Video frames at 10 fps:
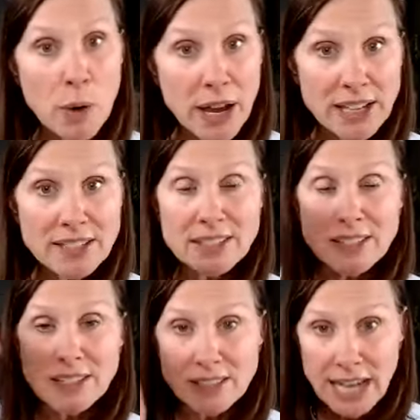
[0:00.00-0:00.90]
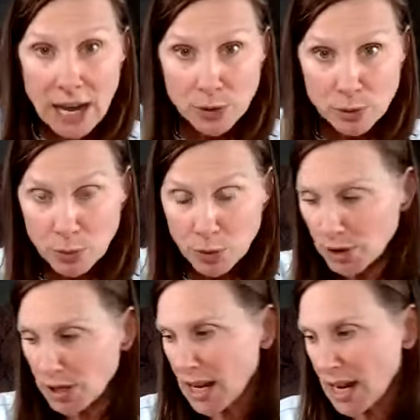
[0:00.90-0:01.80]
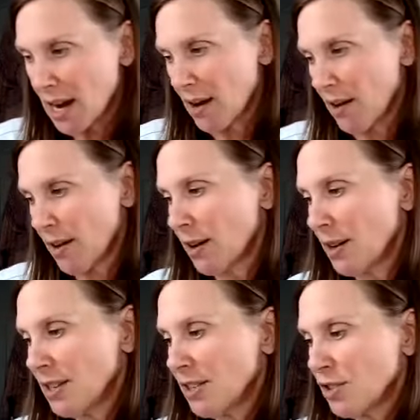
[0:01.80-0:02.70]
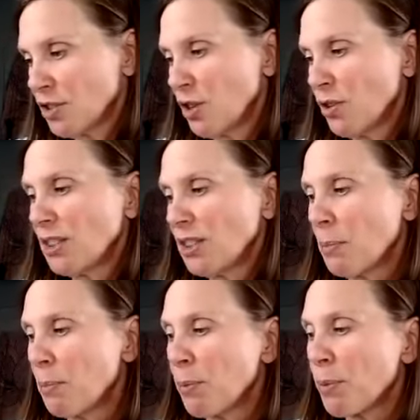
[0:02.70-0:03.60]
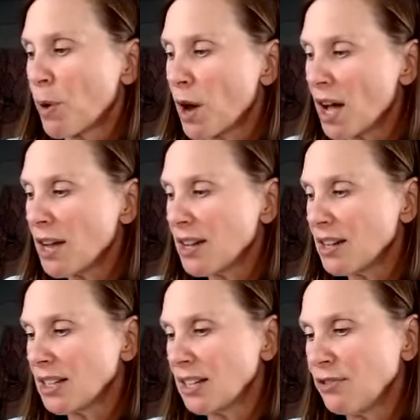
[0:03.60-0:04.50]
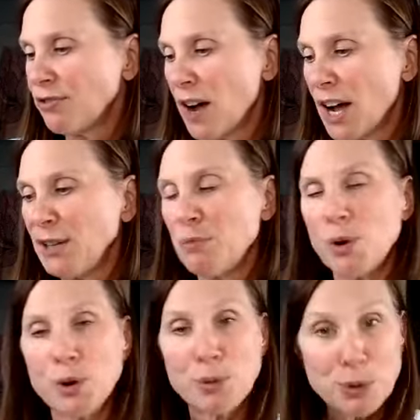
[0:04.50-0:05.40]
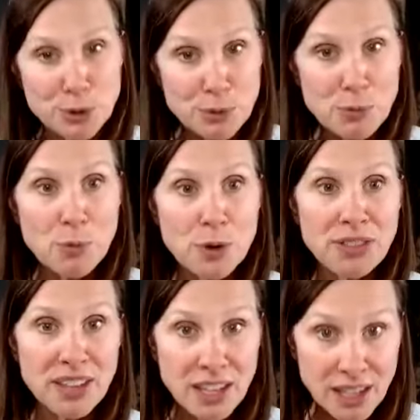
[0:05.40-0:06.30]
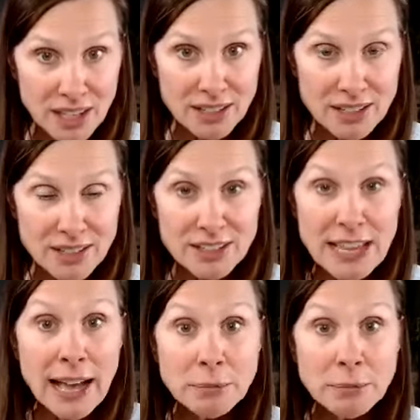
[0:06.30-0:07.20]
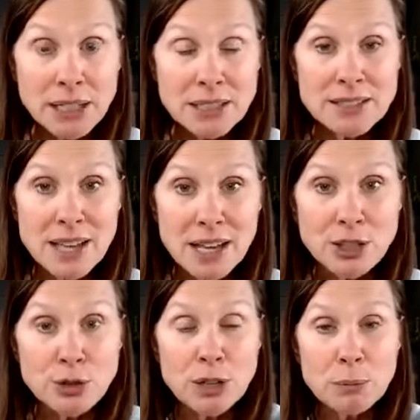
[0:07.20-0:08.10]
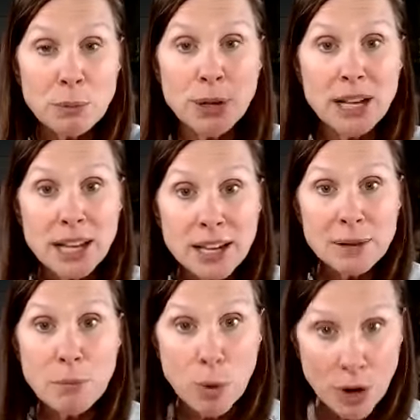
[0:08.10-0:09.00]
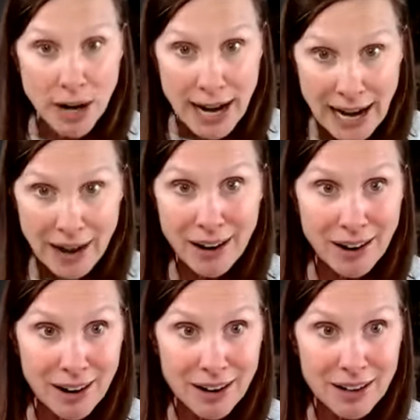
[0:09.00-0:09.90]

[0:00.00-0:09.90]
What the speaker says: waste, downward air, so that the prana can find more room within. That means that you can bring in more air.